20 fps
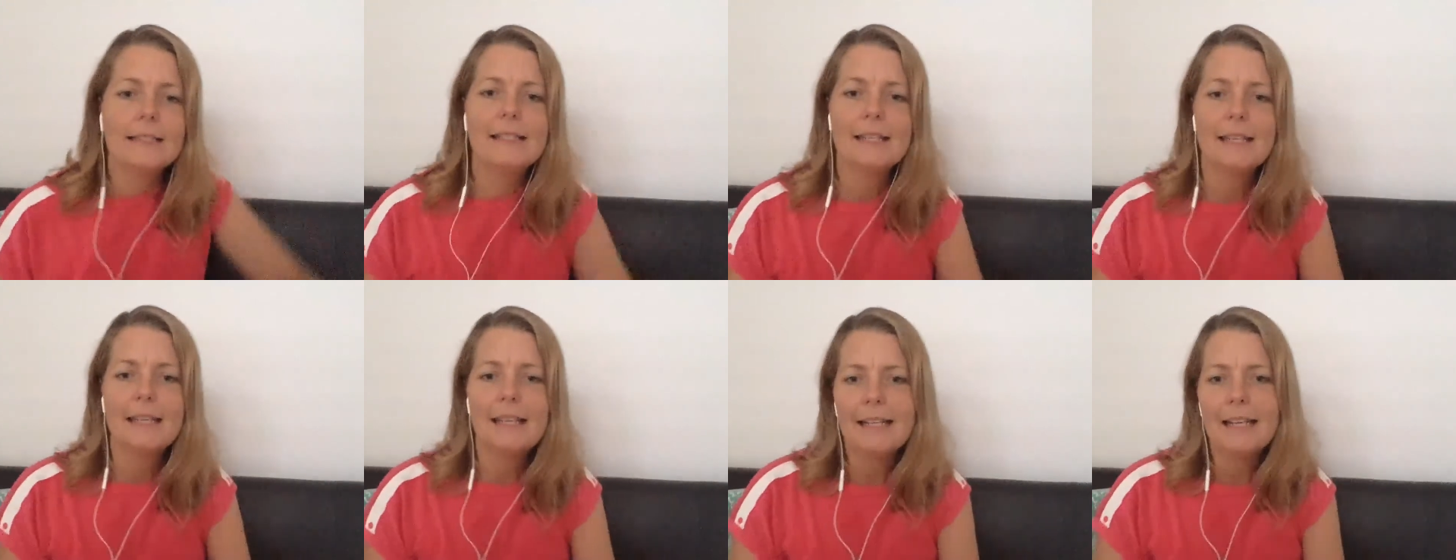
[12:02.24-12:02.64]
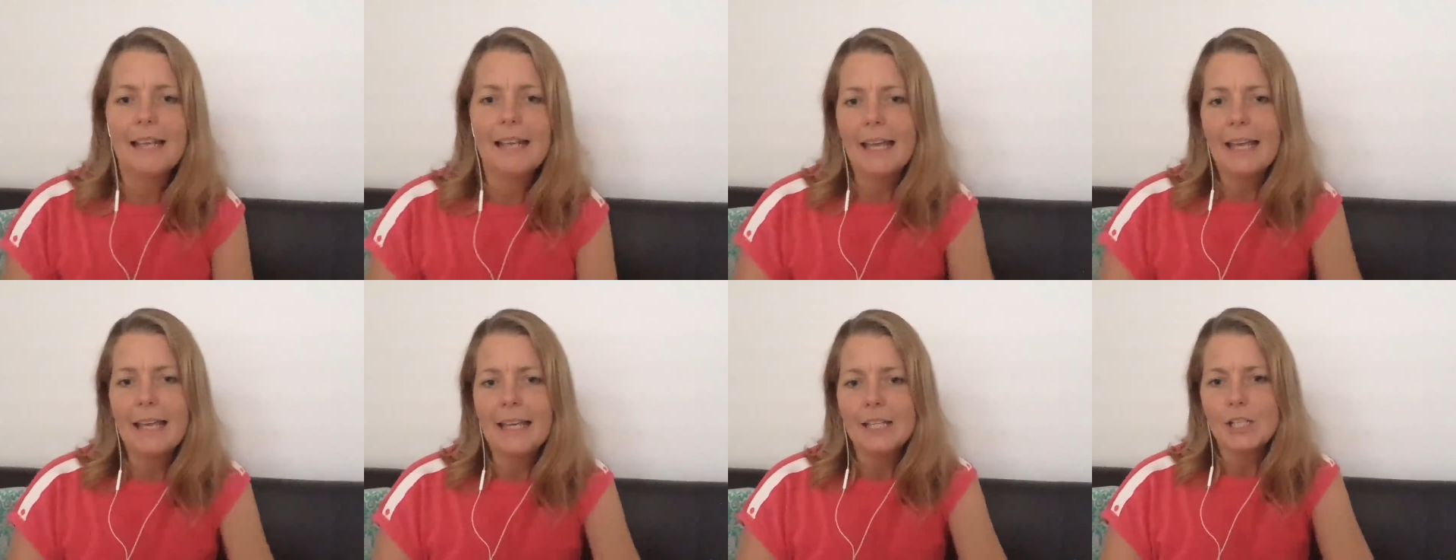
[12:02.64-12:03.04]
in
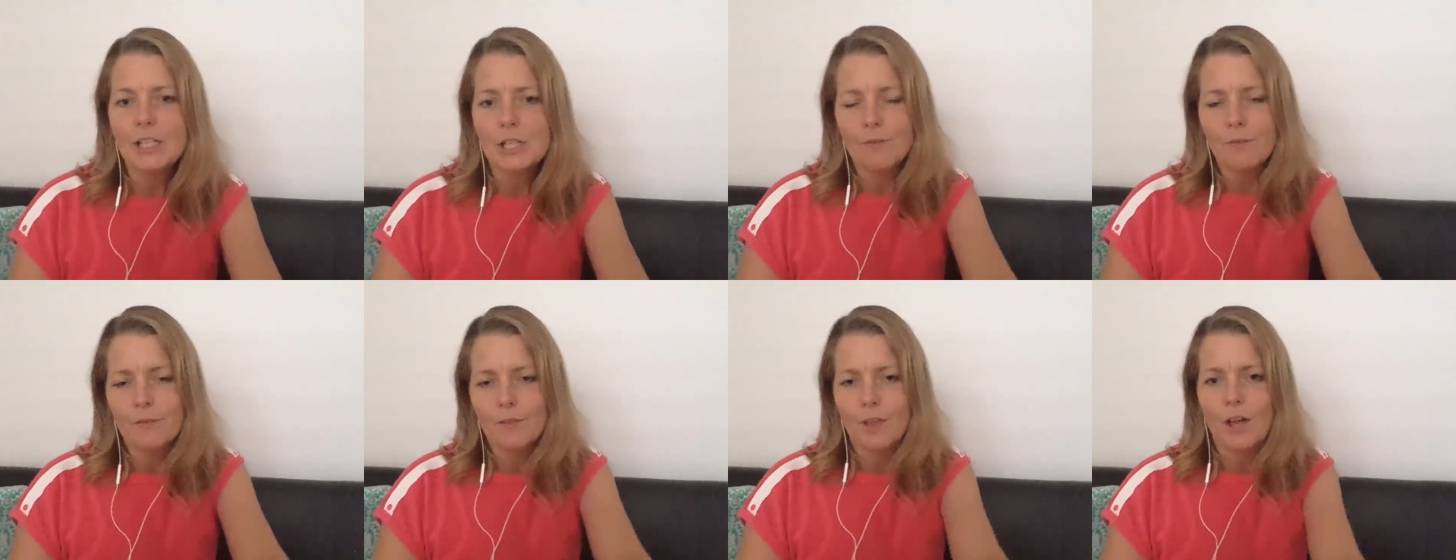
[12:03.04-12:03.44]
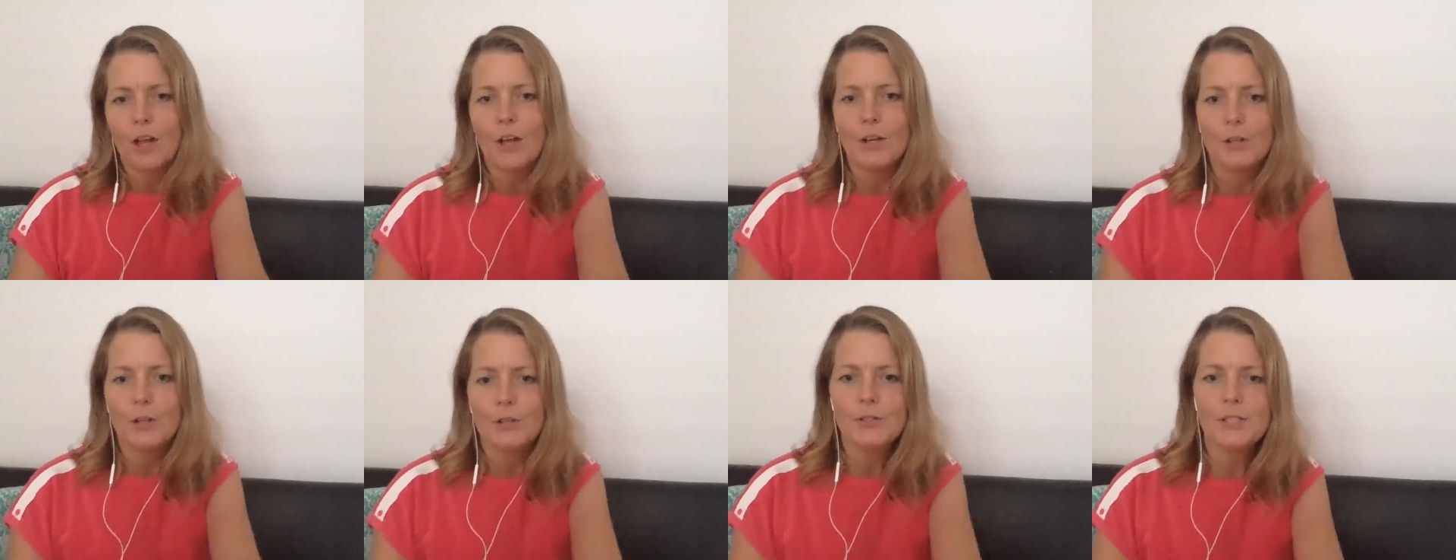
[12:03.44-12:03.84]
each of
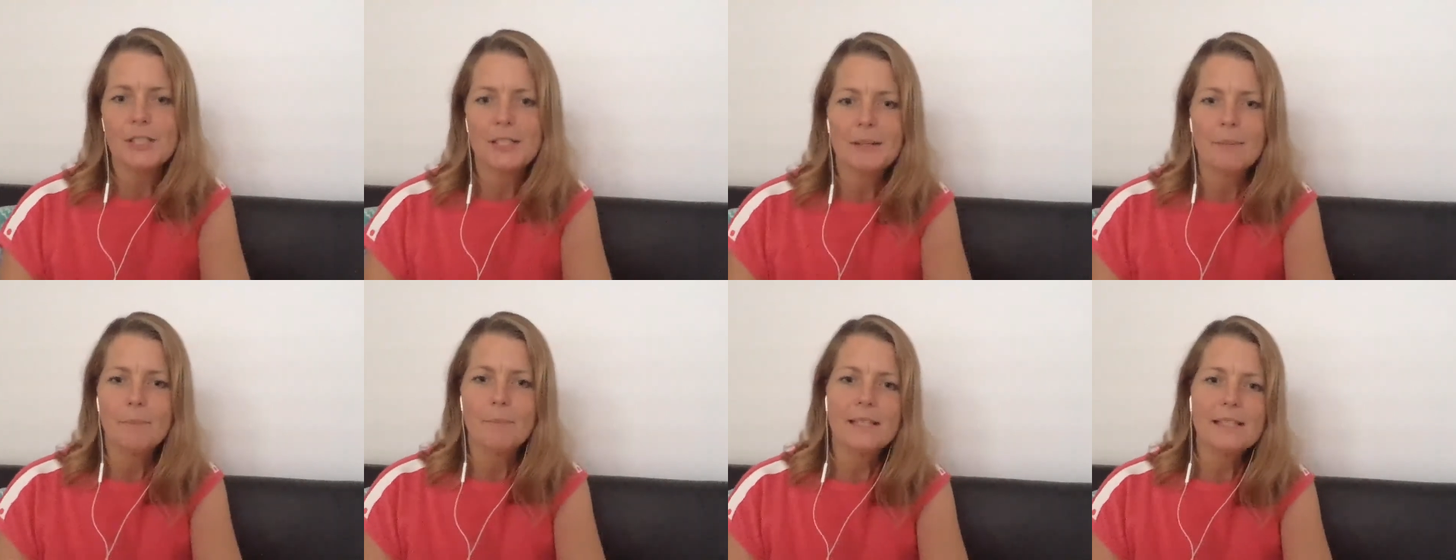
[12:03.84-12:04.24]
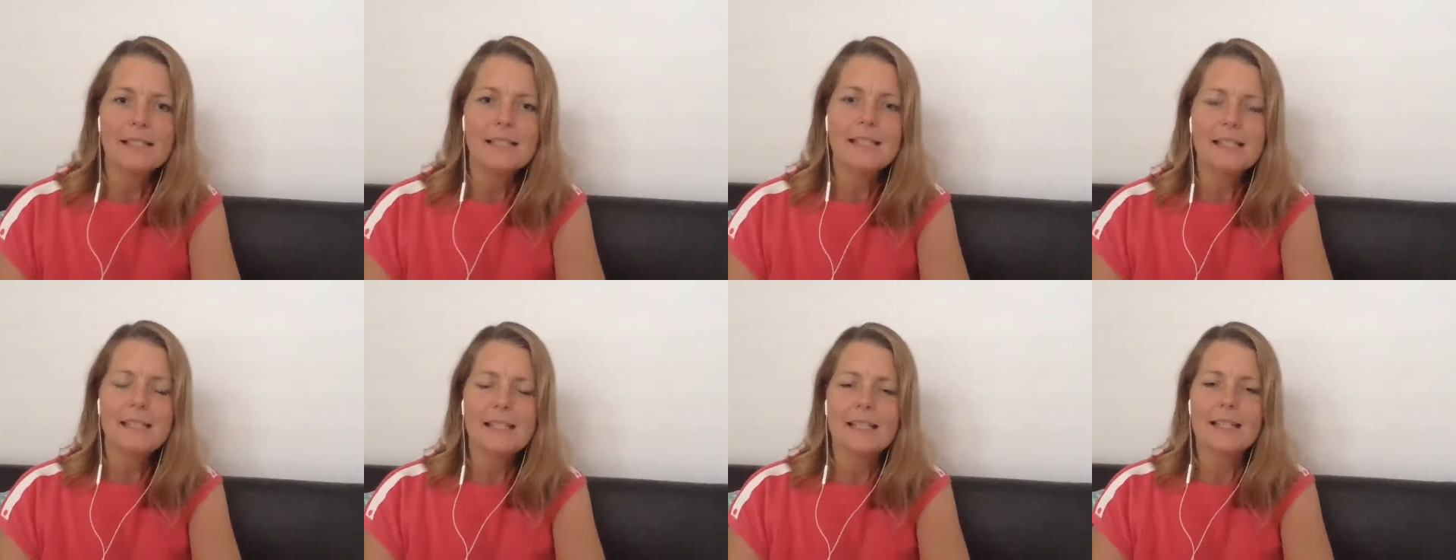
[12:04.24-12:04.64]
those
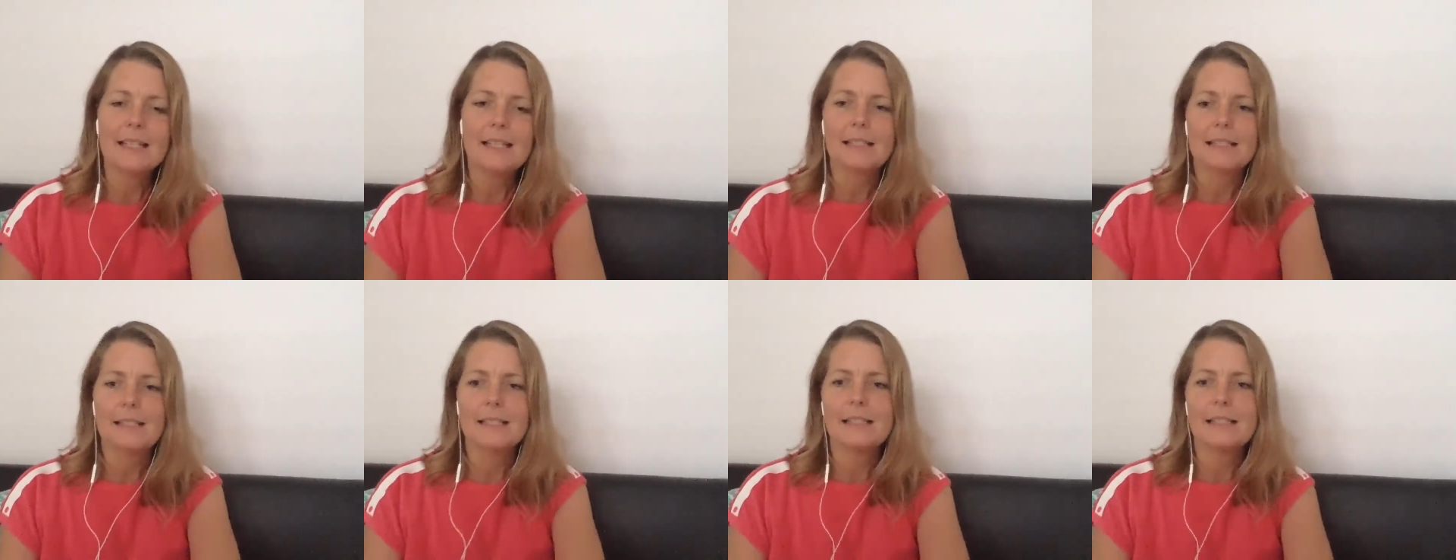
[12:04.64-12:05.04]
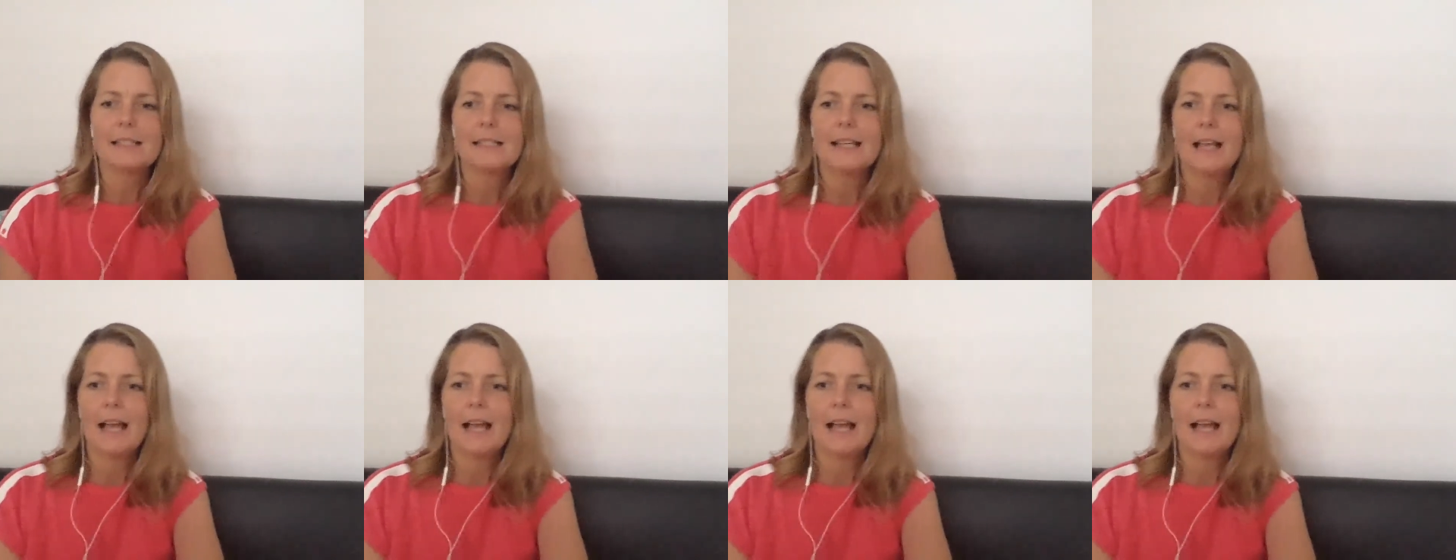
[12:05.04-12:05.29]
businesses,